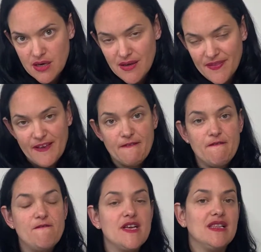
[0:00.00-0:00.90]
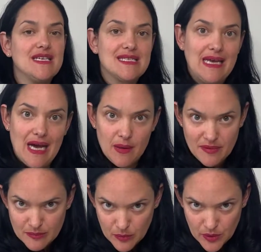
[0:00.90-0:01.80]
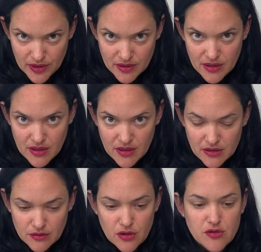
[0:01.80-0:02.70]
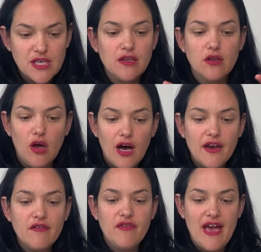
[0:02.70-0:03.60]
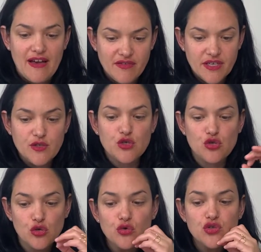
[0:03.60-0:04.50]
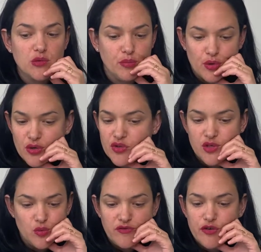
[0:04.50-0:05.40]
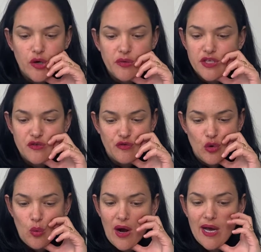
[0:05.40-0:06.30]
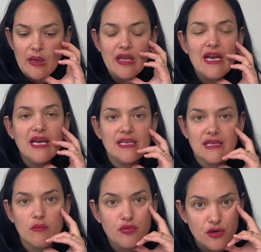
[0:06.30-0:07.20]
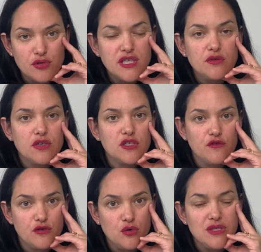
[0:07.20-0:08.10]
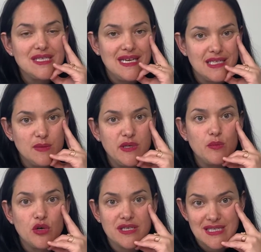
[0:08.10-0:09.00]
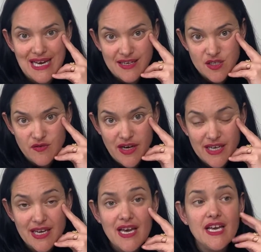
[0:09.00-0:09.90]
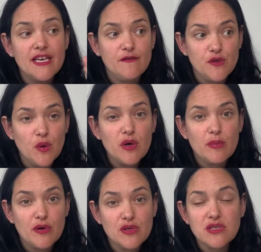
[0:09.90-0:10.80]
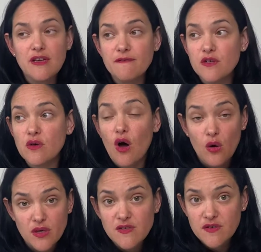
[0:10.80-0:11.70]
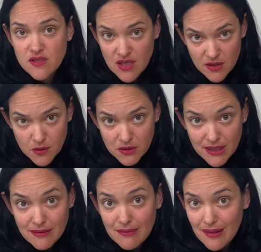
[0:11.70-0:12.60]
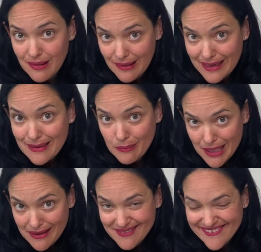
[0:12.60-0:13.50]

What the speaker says: They fill us up more. There's a lot of evidence to support this. We've known this for a while, is that protein-rich foods tend to be more satisfying. If you're a person that always feels hungry, like me,